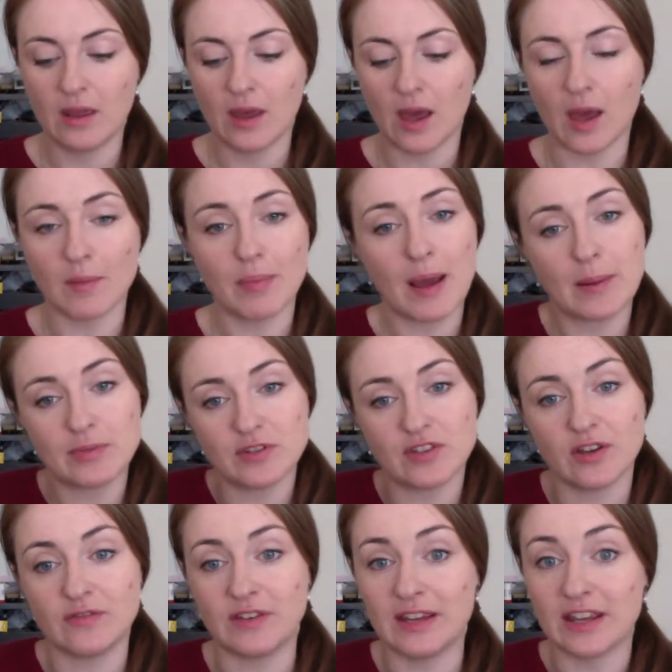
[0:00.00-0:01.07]
Perhaps as her
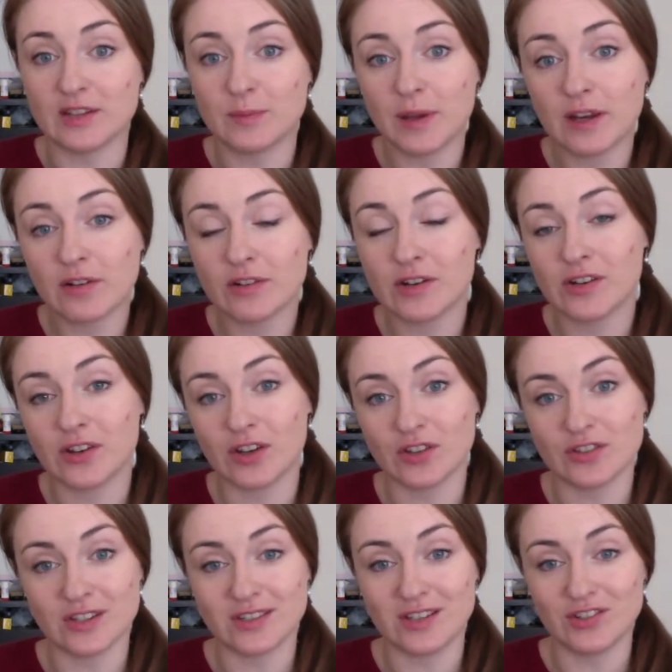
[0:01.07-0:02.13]
feet gets bigger and
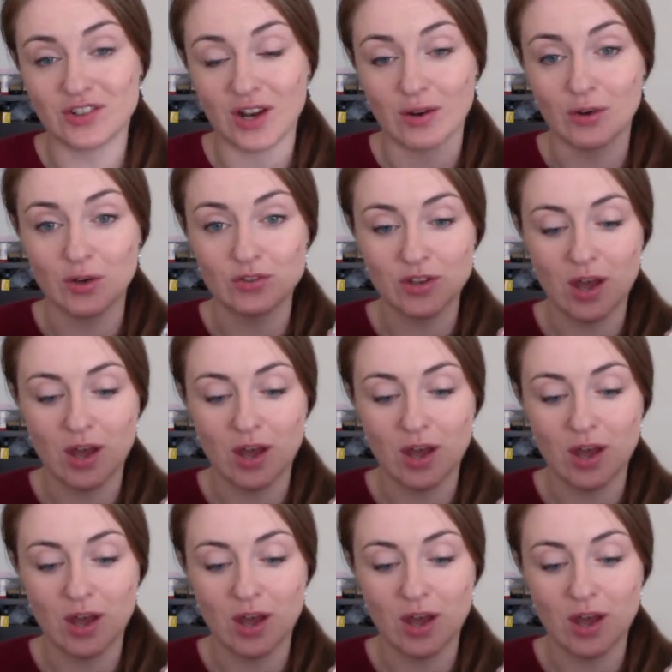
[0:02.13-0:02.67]
as the stitch count goes